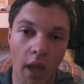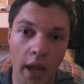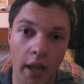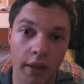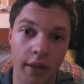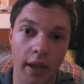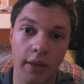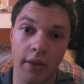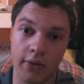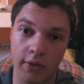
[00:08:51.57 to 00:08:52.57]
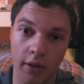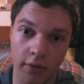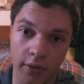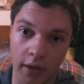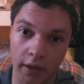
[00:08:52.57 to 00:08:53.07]
And that that's
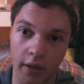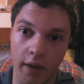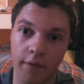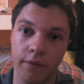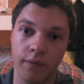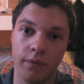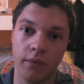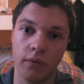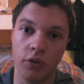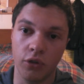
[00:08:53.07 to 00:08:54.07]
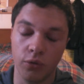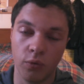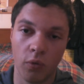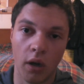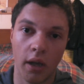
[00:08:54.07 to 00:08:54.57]
another thing. If you
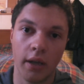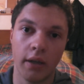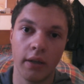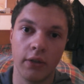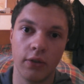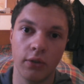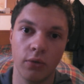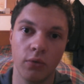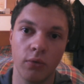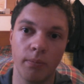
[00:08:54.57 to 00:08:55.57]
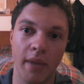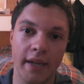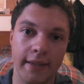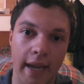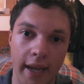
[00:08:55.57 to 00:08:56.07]
want to
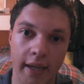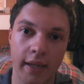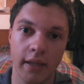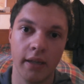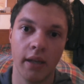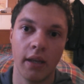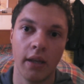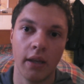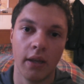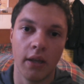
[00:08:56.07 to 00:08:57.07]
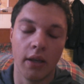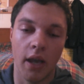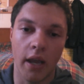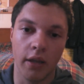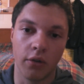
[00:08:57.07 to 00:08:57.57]
maintain
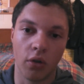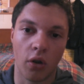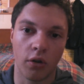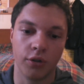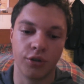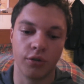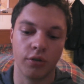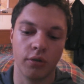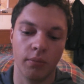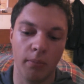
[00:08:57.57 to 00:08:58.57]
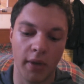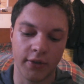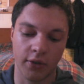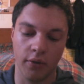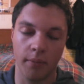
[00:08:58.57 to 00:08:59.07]
a larger
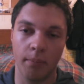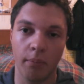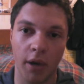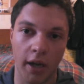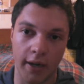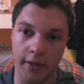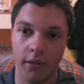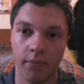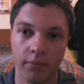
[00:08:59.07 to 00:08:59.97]
muscle body,